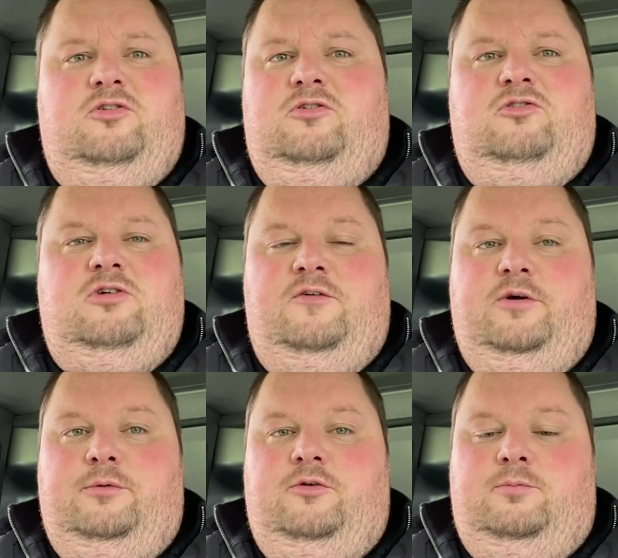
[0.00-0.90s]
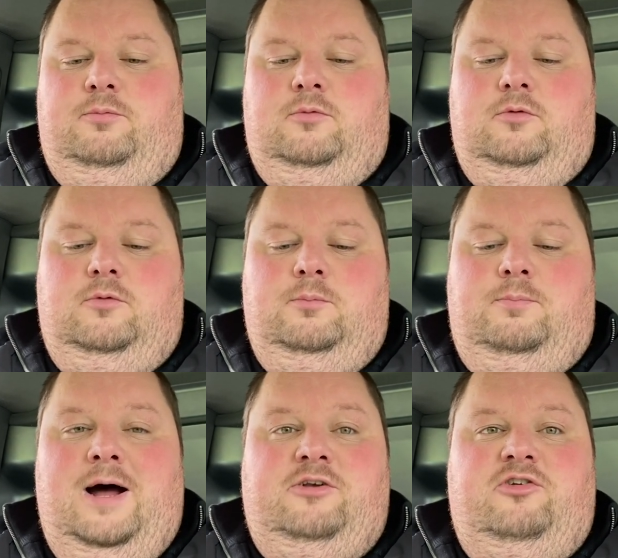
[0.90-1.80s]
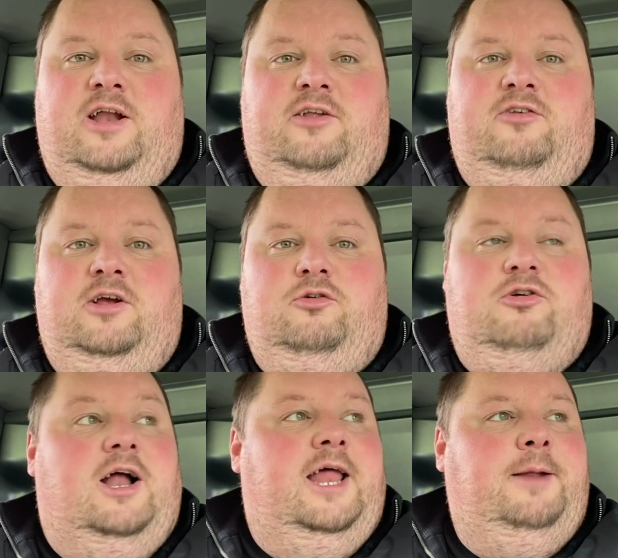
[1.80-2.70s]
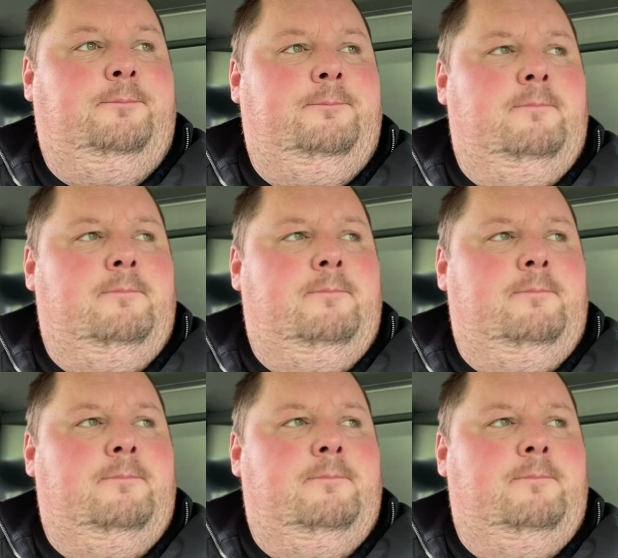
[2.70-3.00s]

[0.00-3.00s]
Traffic was bad just down this single track lane.